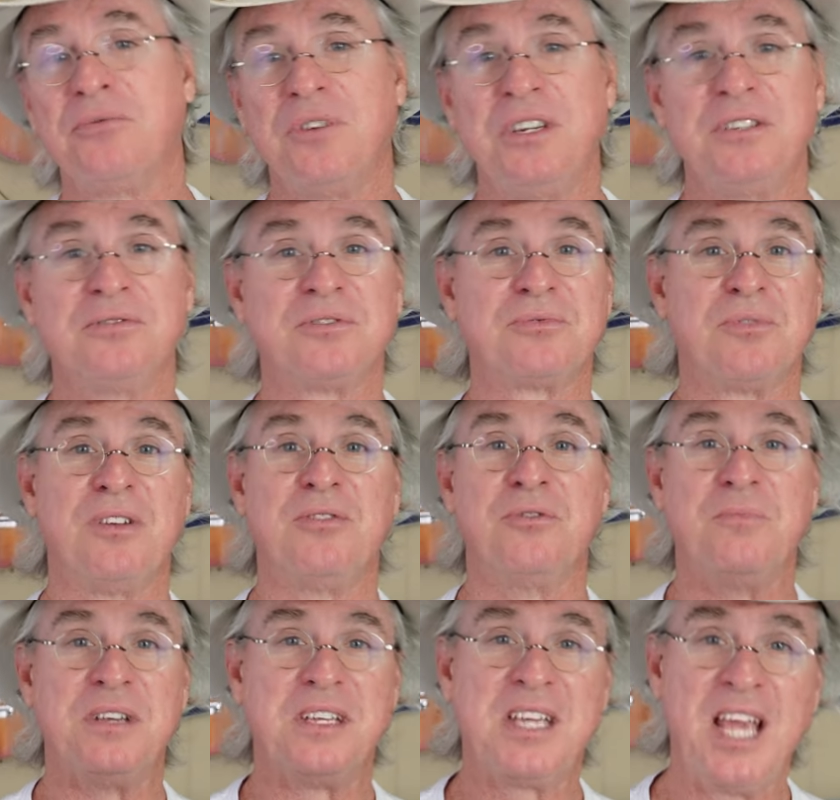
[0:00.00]
reels, whether it
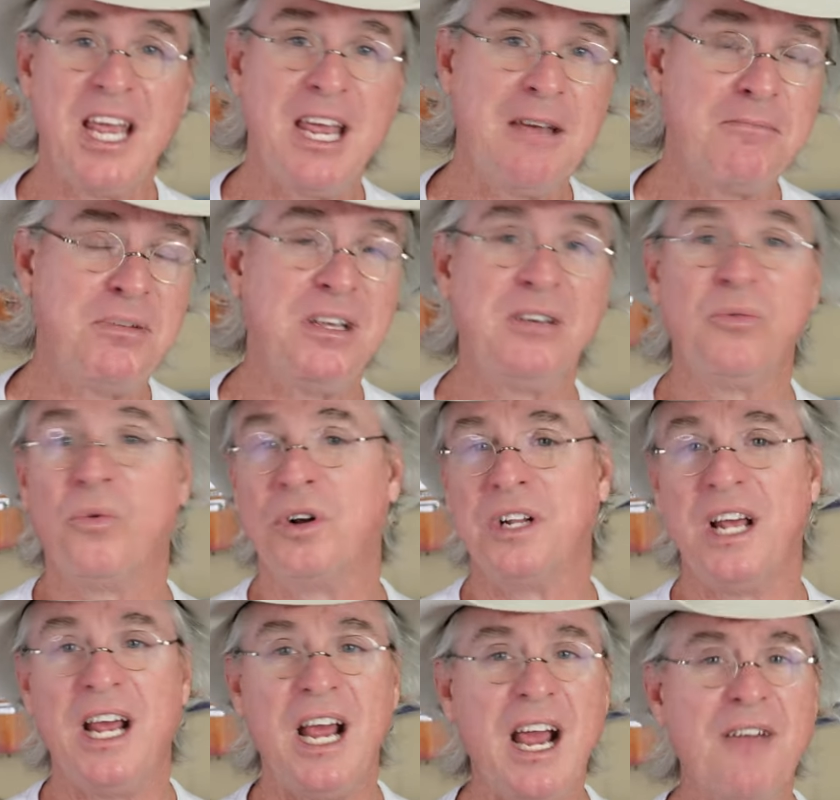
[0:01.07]
be camping,
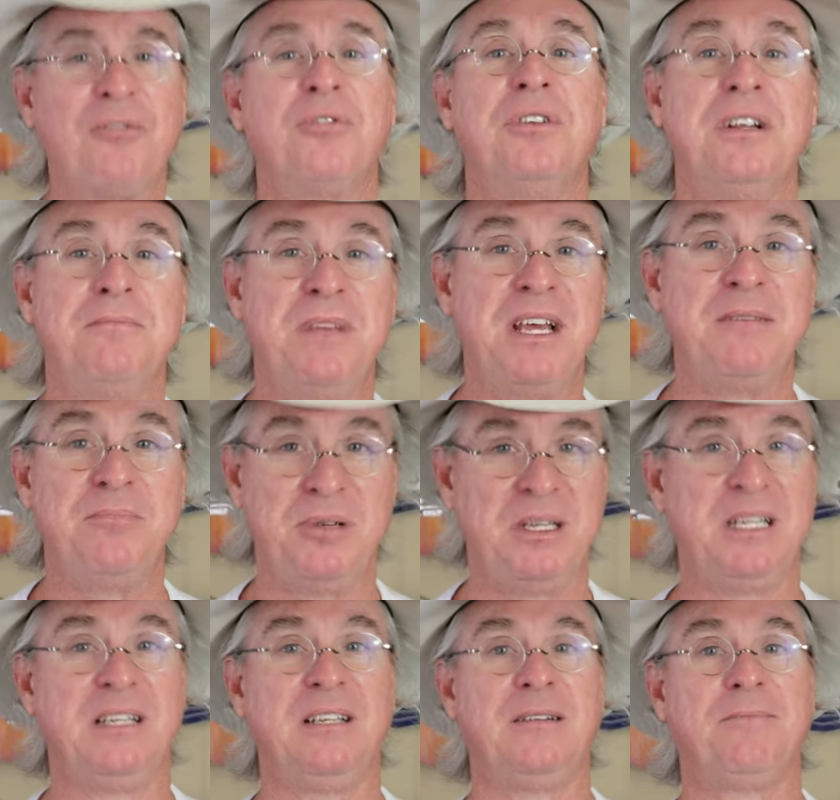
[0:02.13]
whatever it may
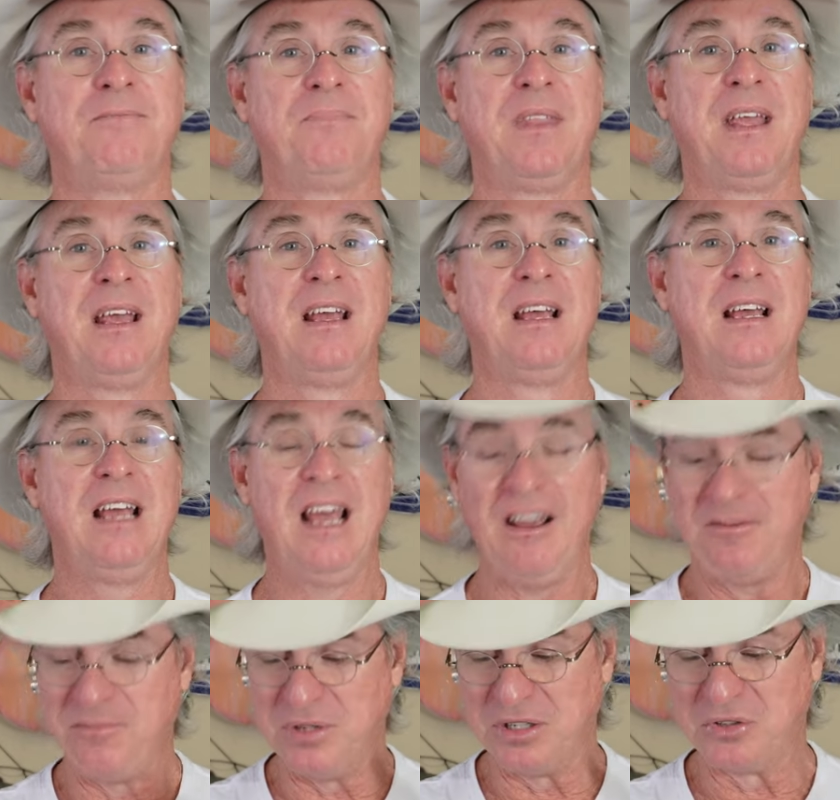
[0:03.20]
be,
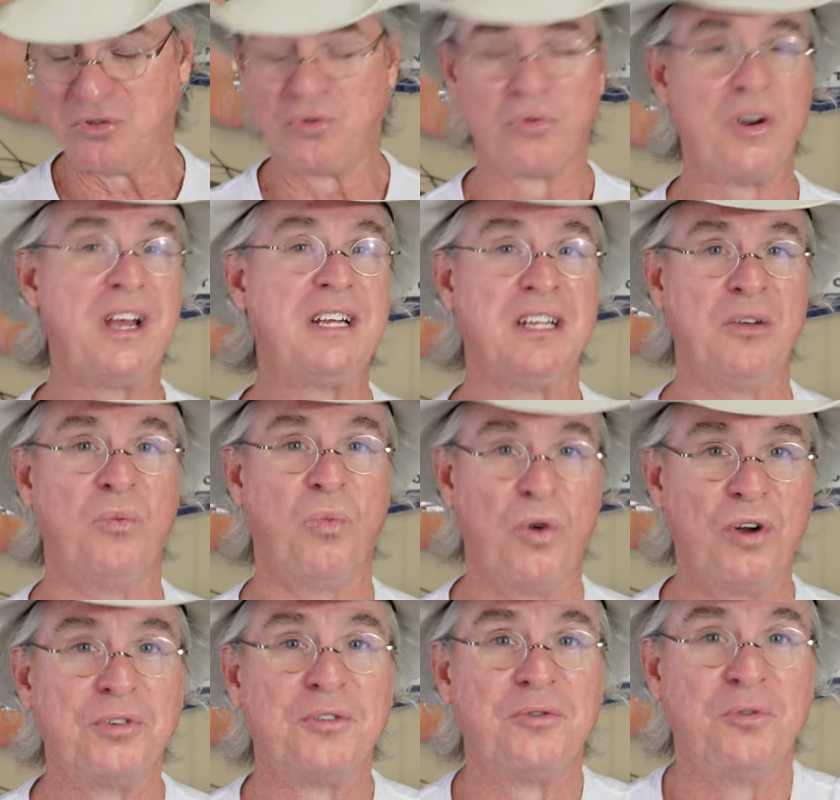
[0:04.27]
have been great and
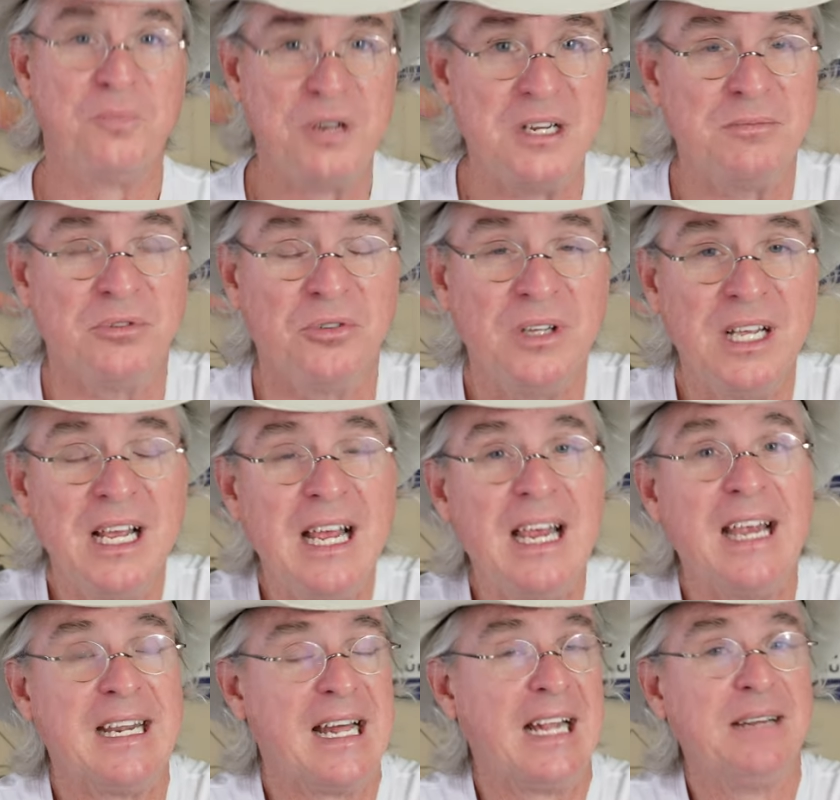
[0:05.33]
wonderful people.
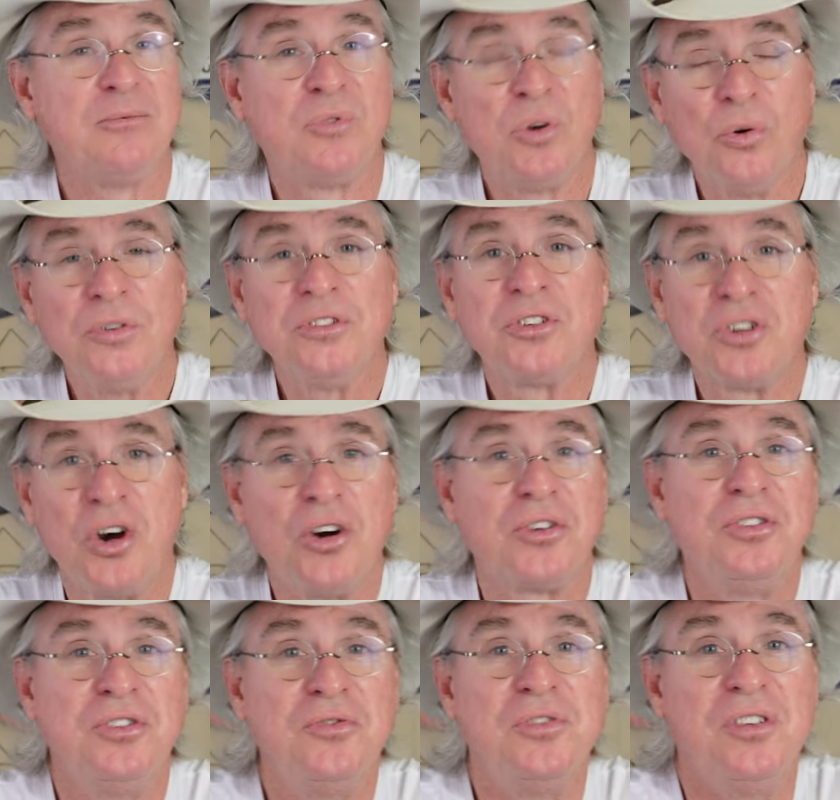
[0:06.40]
And I'm going to talk
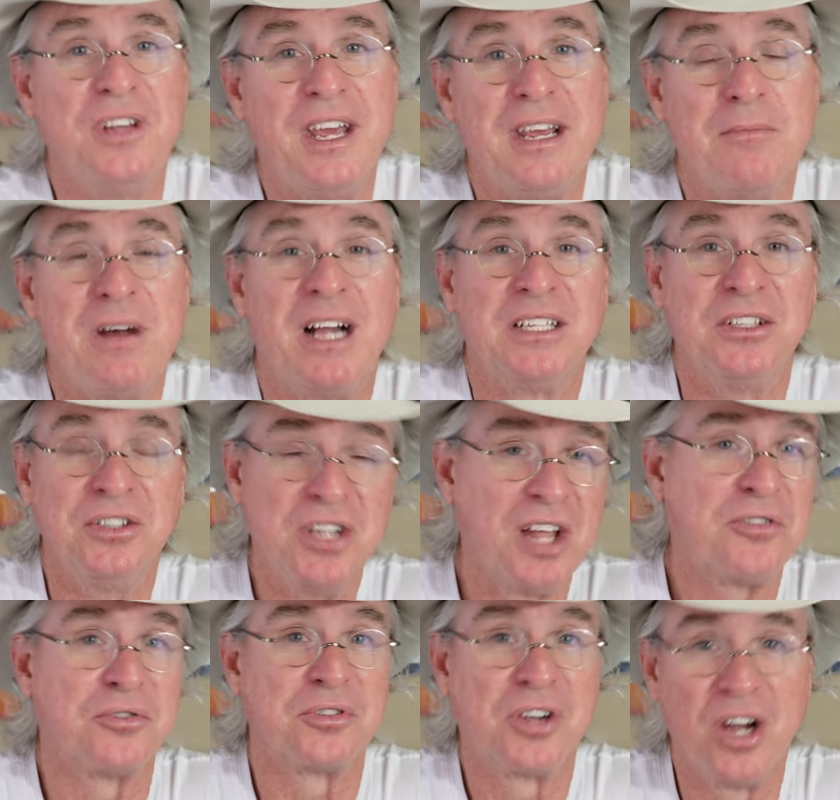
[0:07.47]
to you today about
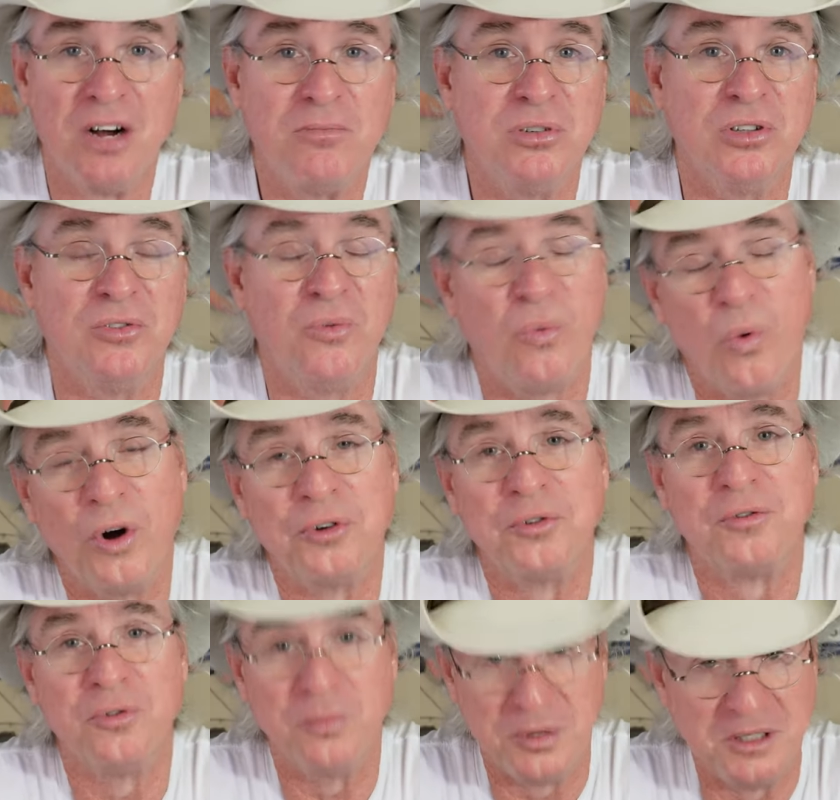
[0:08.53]
another couple of
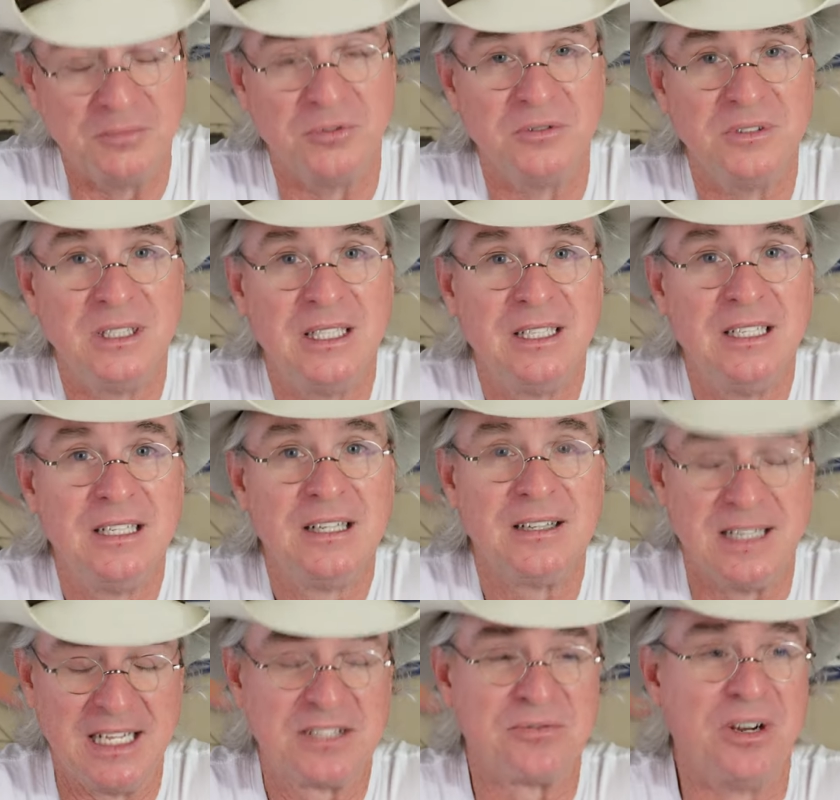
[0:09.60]
wonderful people.
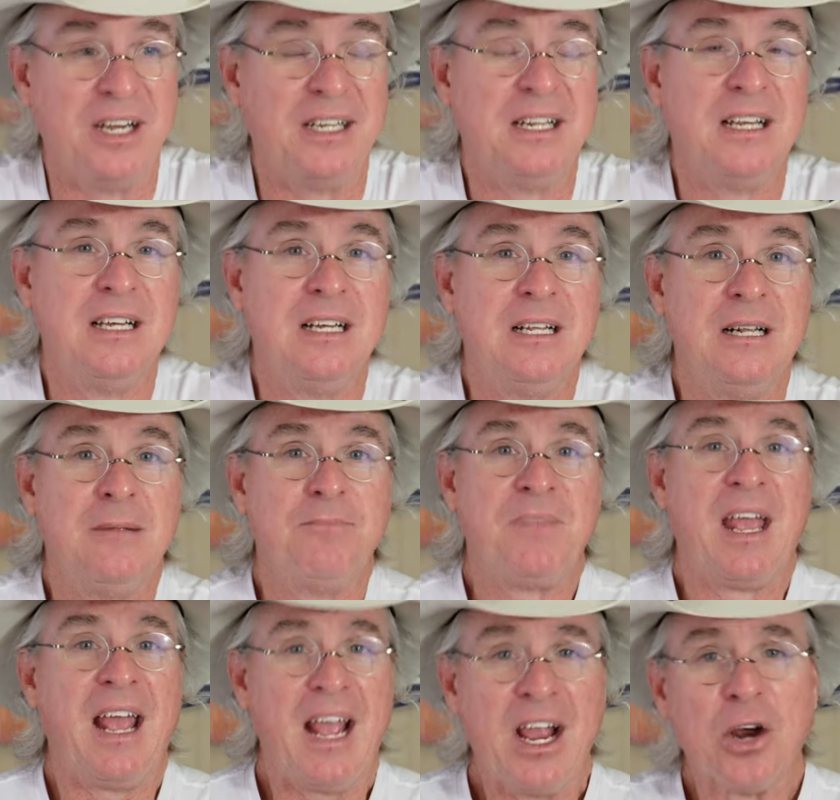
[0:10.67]
That's right.
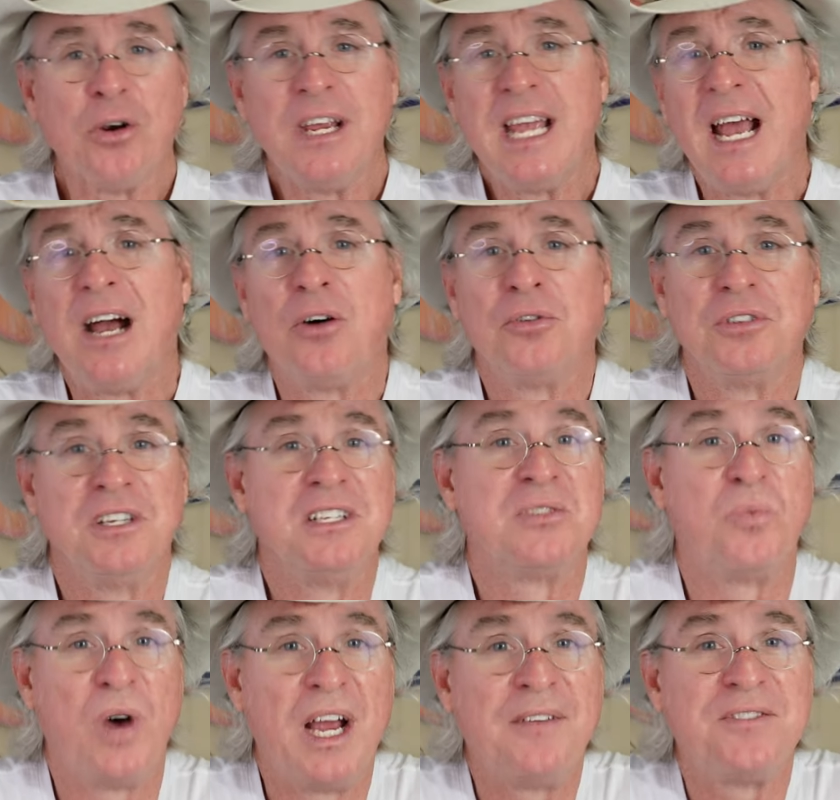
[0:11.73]
Harry Howard and his
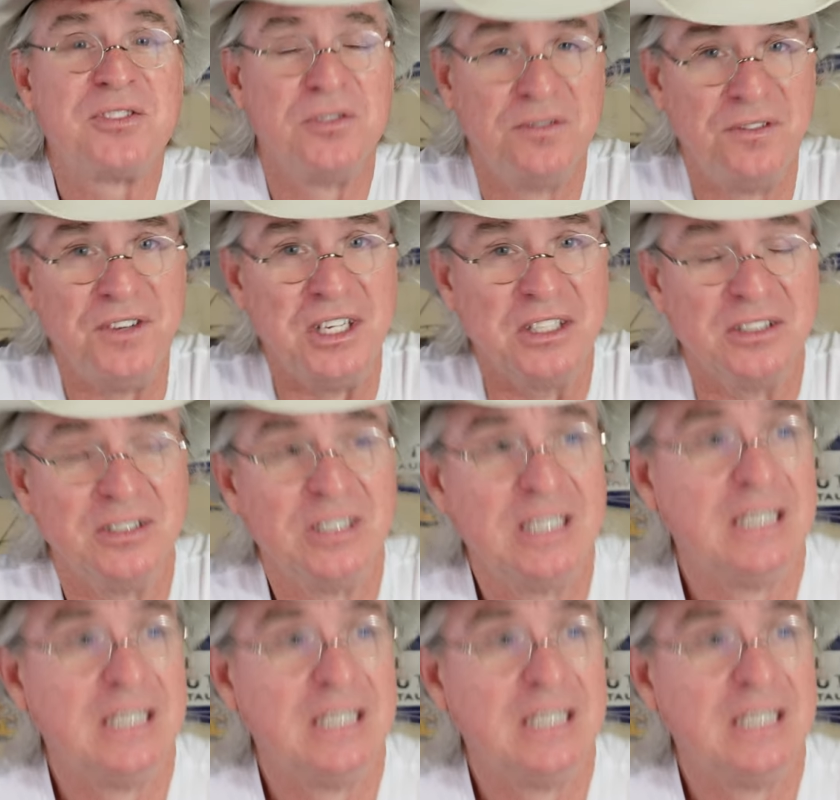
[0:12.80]
wife Sophia